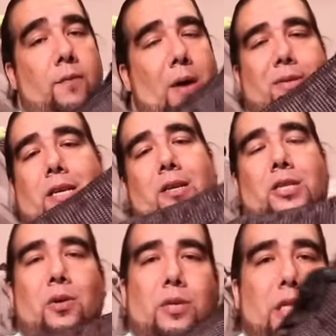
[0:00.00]
If I was sitting here
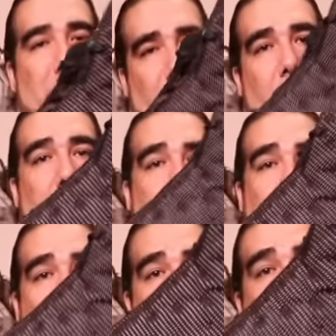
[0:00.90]
showing you these shoes in
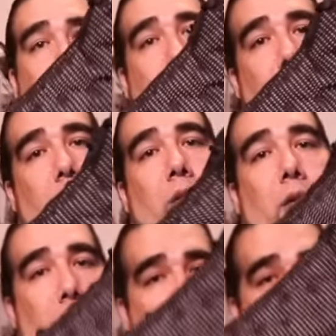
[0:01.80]
size eleven,
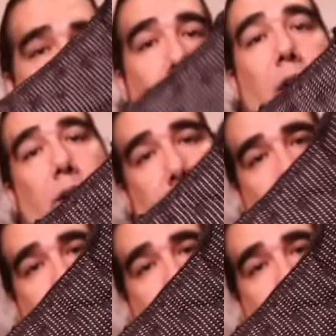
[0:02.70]
you need to run.